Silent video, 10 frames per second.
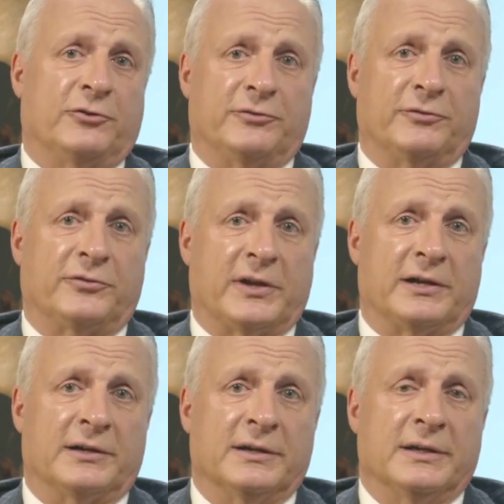Joseph's
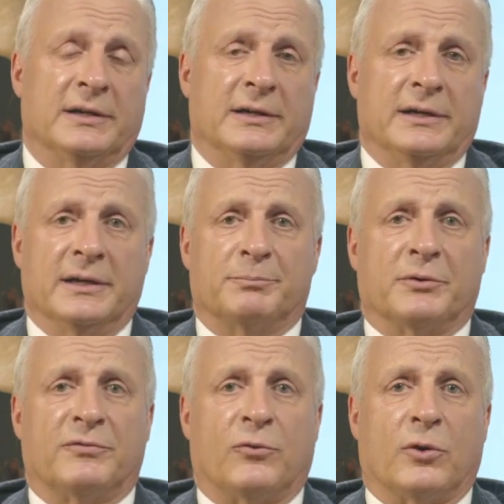Center. It
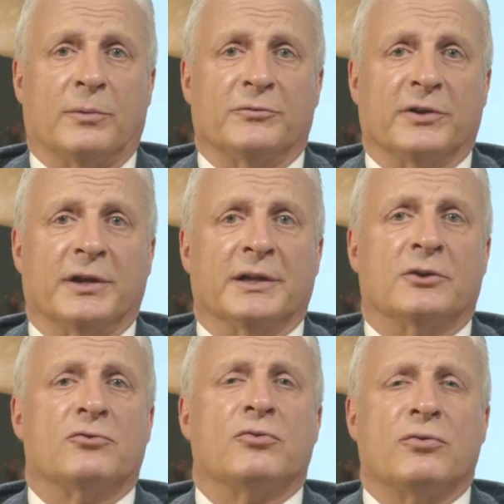performs an
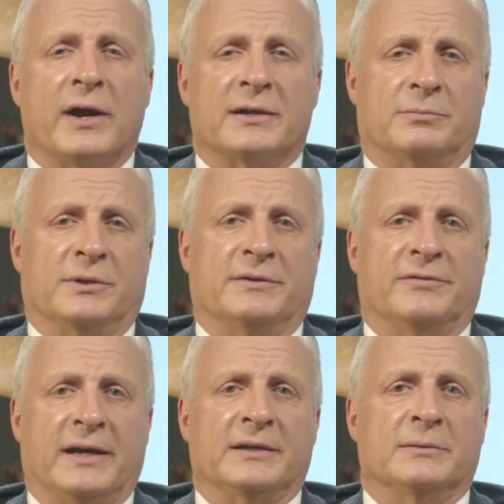incredibly
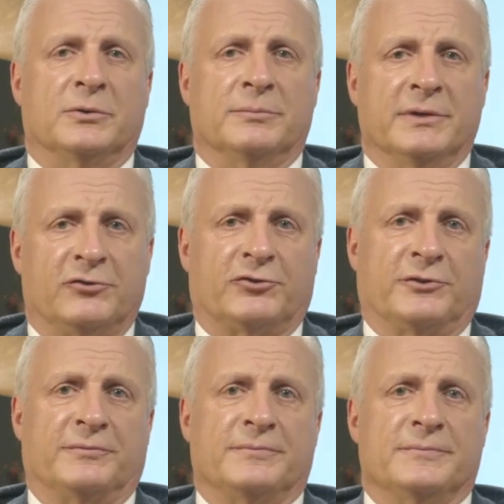valuable mission.